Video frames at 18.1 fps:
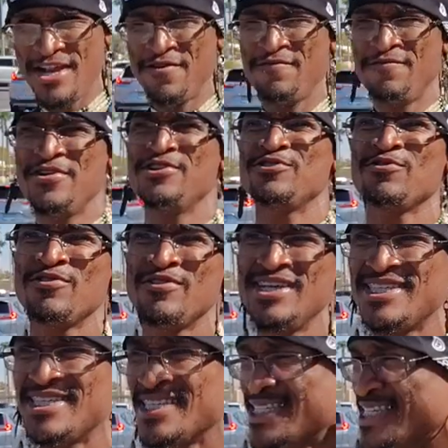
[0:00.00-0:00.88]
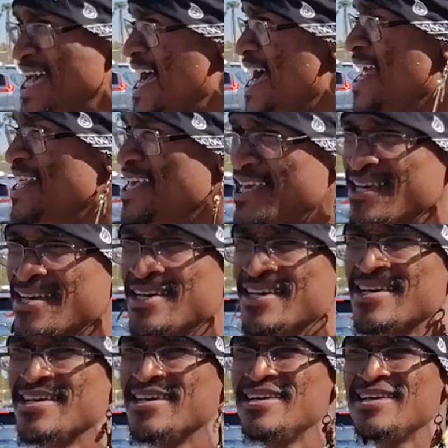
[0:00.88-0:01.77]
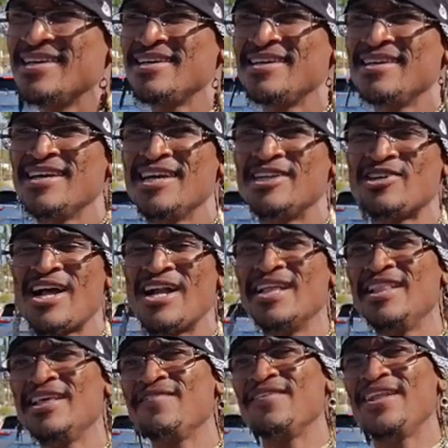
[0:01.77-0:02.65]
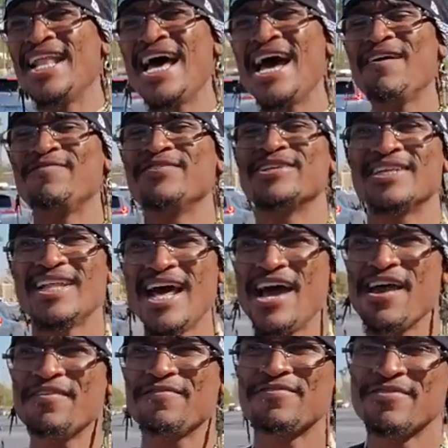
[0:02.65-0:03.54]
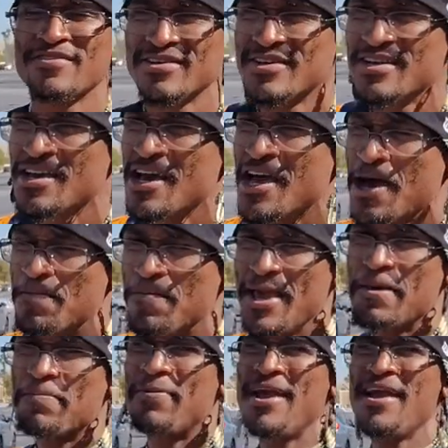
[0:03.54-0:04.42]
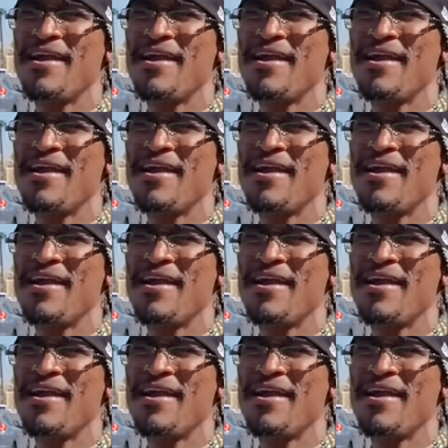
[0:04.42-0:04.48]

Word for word: individual in this society, trying to live a lavish life, make